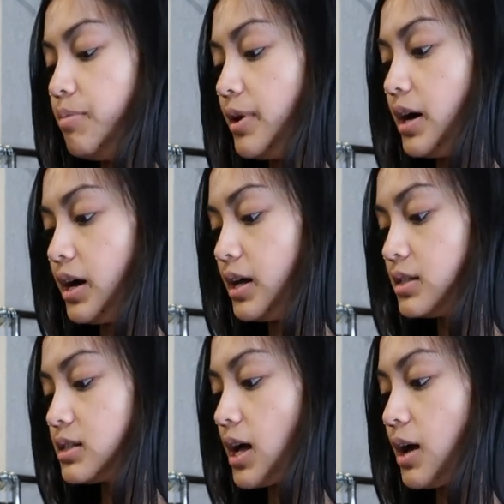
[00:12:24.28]

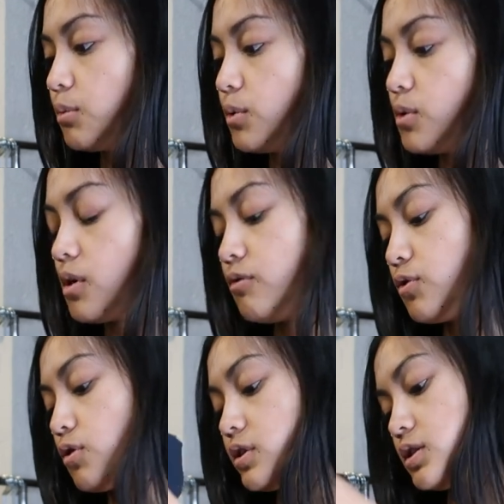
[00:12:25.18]
but I will, of
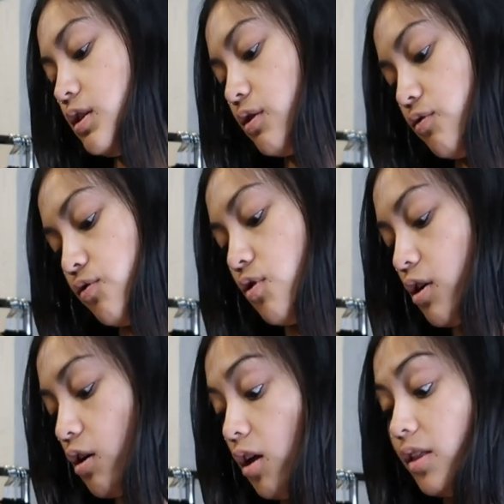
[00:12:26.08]
course, look
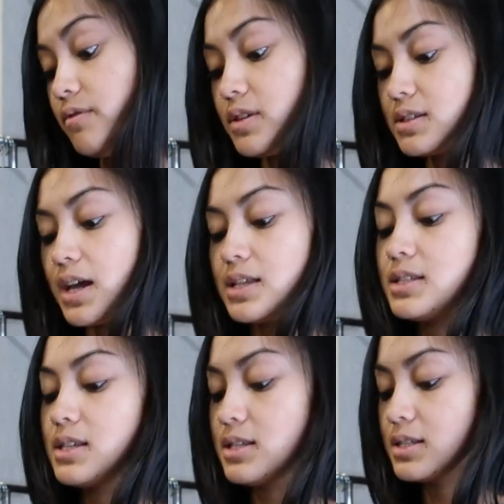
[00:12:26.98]
for all of the
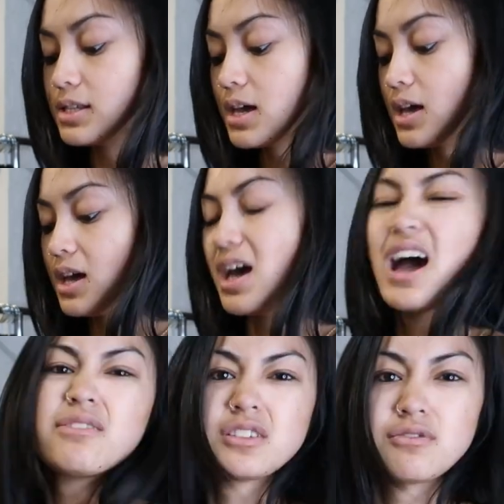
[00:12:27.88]
sizes
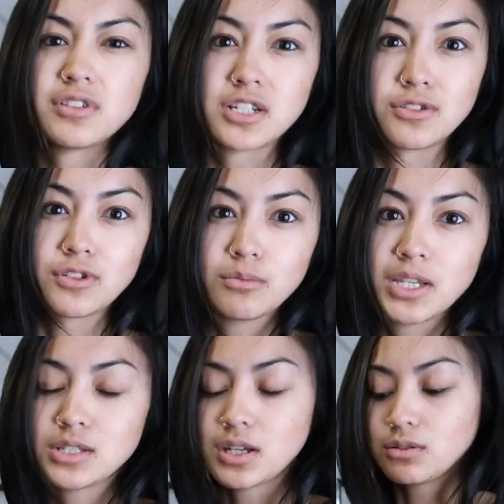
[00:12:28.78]
after I finish
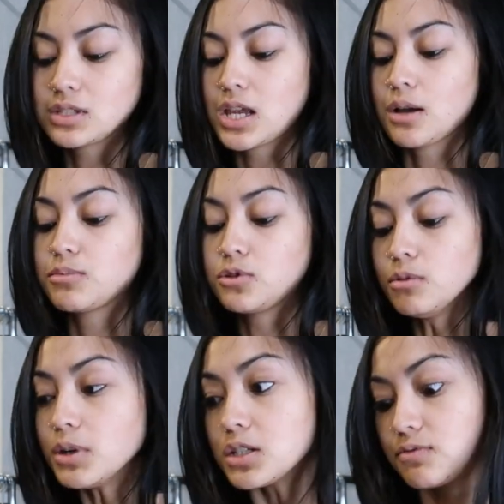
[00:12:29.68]
filming so I don't take up
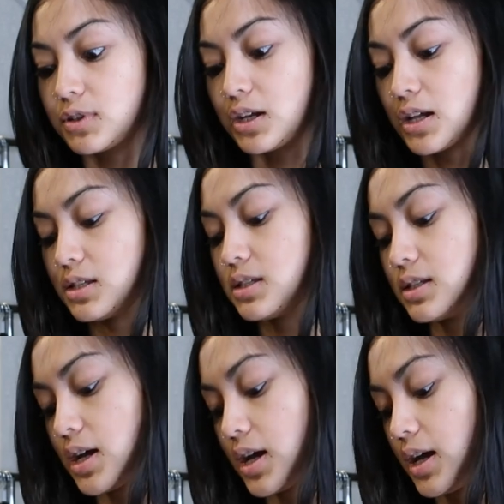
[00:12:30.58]
too much of your guys'
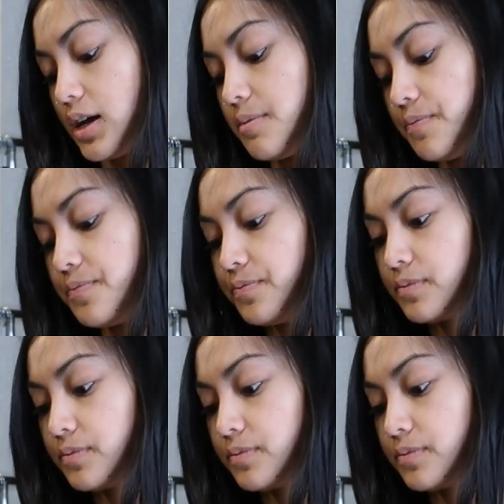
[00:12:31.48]
time.